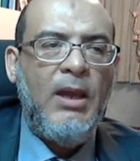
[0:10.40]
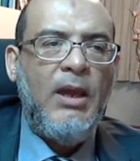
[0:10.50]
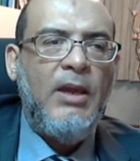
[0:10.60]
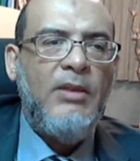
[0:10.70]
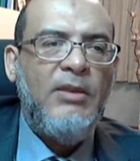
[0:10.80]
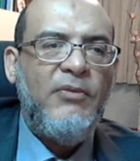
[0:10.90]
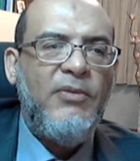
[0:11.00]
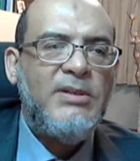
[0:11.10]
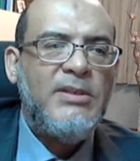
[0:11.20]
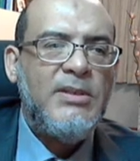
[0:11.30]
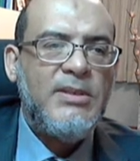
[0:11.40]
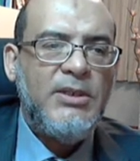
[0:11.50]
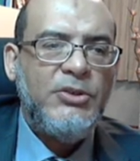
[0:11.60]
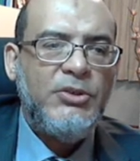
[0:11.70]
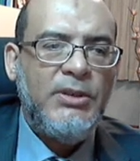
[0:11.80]
In the first
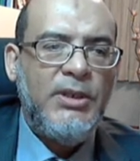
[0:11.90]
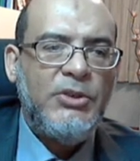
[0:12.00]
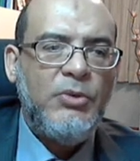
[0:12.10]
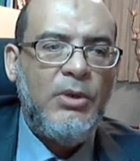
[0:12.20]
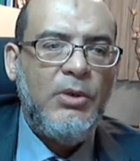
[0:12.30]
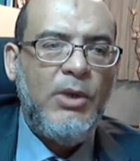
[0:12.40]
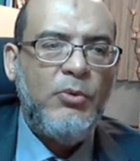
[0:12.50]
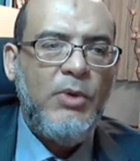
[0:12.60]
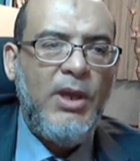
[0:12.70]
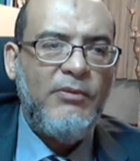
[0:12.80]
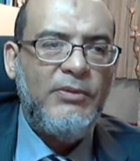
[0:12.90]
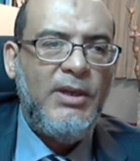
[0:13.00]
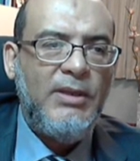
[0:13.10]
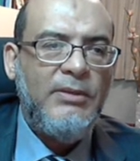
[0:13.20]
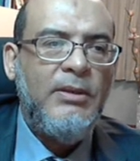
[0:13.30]
session, actually, what we have
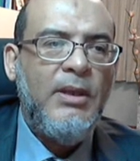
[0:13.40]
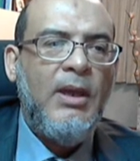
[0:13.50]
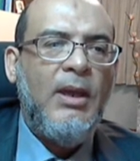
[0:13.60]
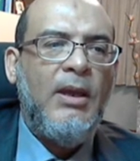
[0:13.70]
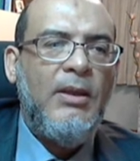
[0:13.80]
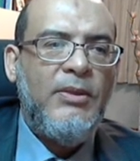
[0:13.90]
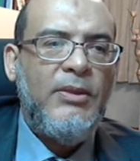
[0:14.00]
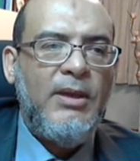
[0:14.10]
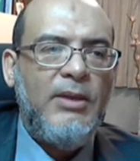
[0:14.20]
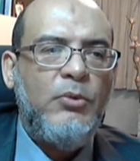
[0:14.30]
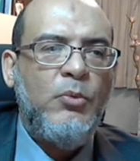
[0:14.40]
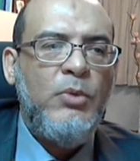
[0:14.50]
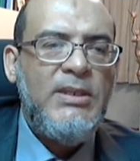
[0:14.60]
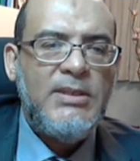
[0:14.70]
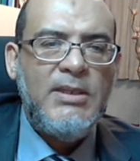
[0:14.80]
done is that we
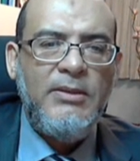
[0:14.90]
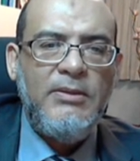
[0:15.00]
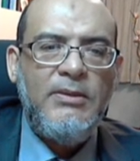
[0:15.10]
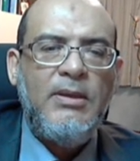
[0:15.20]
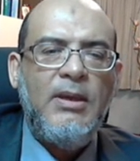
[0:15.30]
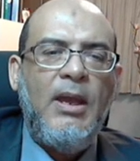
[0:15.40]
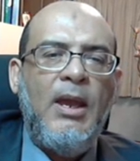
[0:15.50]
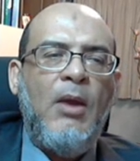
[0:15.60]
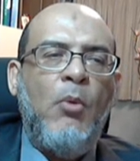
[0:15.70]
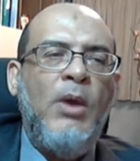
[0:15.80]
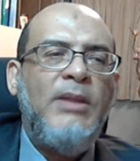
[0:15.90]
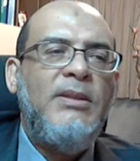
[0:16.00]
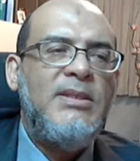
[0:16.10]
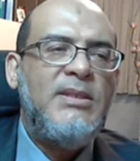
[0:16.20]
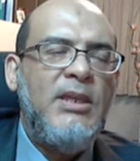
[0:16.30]
said what
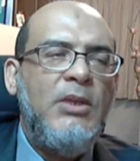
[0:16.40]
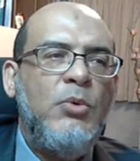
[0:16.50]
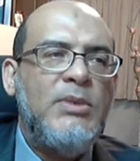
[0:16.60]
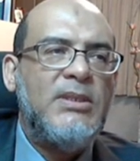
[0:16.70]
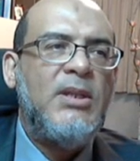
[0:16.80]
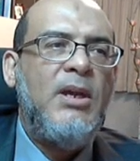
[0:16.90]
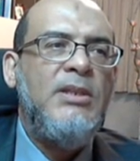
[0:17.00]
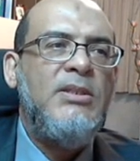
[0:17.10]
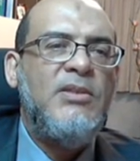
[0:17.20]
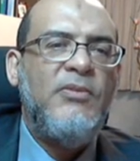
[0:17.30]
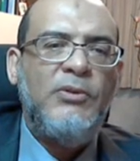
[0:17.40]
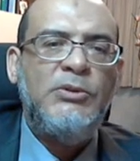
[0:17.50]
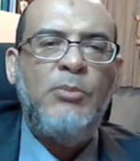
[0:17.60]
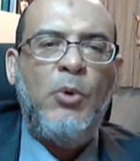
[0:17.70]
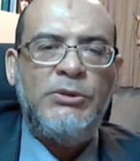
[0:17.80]
distinguishes science
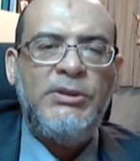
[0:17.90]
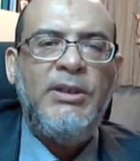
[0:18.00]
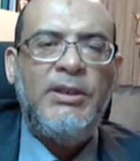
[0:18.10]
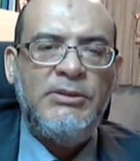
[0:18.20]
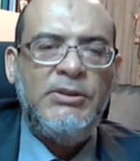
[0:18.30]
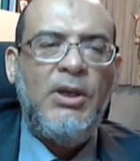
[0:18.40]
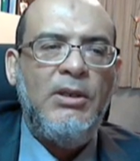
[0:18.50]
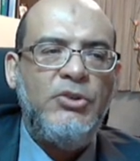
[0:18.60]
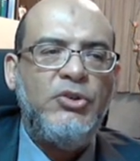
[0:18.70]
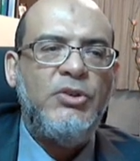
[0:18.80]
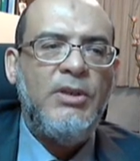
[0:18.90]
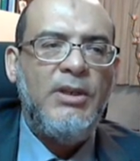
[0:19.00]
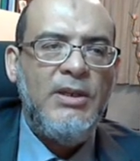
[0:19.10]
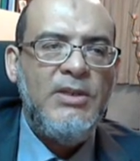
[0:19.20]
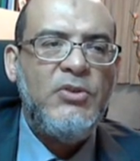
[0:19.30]
from ordinary knowledge
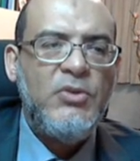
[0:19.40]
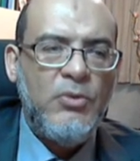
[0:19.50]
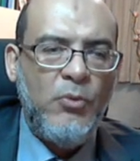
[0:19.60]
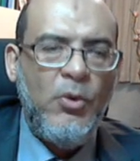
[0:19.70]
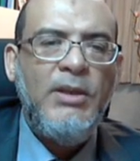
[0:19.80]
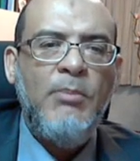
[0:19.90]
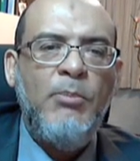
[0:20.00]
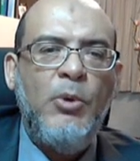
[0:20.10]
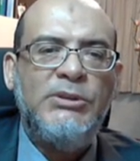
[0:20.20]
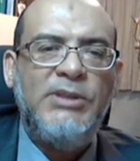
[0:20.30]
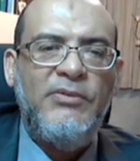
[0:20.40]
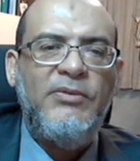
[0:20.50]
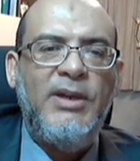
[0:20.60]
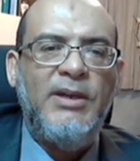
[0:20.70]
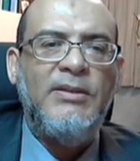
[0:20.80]
is one important
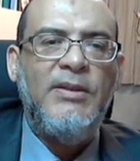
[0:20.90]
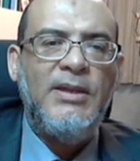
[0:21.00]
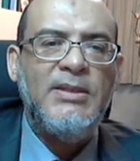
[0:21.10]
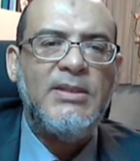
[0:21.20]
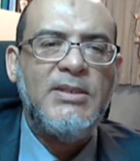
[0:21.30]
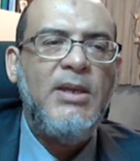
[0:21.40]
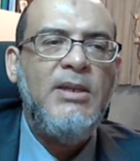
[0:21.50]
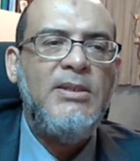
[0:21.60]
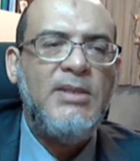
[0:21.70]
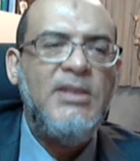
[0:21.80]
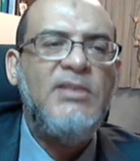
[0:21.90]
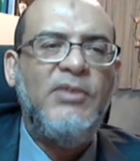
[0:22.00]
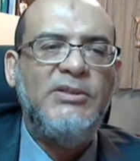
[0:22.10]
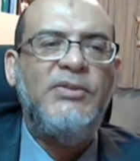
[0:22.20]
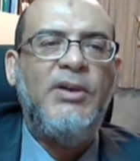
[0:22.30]
fact, that science is
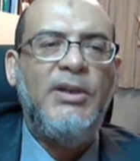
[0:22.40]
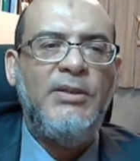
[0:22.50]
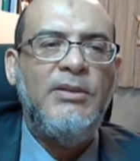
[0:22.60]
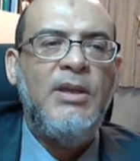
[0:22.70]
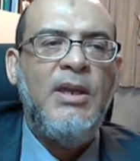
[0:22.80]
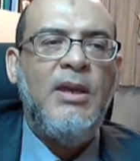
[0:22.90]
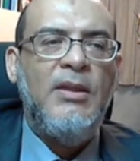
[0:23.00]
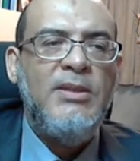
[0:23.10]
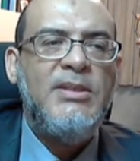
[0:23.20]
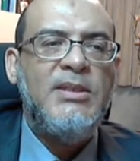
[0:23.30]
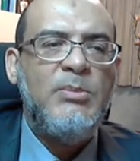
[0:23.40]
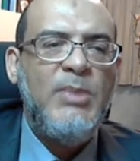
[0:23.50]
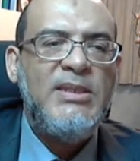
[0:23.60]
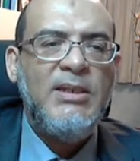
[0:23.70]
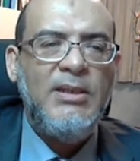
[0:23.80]
verified. This is
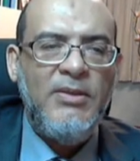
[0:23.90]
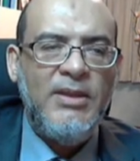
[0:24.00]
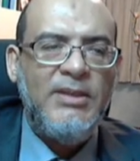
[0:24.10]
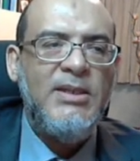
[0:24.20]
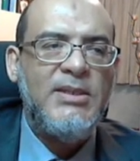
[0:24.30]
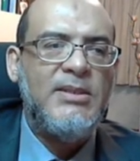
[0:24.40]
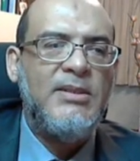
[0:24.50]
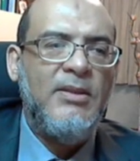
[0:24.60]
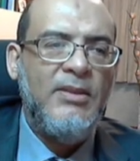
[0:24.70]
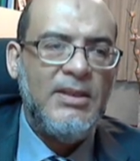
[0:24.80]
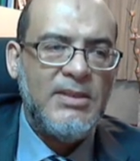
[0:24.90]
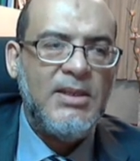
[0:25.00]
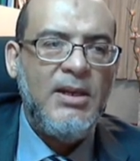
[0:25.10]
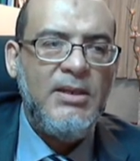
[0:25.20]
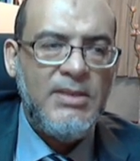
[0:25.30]
basically the test that
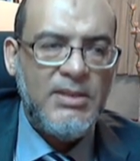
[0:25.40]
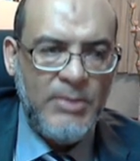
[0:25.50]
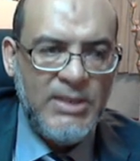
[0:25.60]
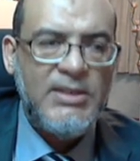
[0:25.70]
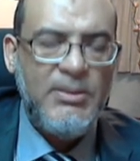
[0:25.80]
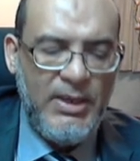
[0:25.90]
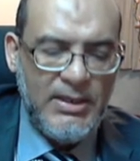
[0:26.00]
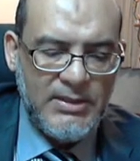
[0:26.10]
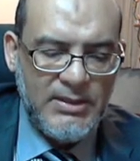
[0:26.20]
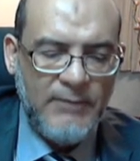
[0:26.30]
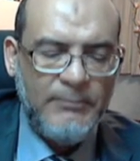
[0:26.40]
science must pass.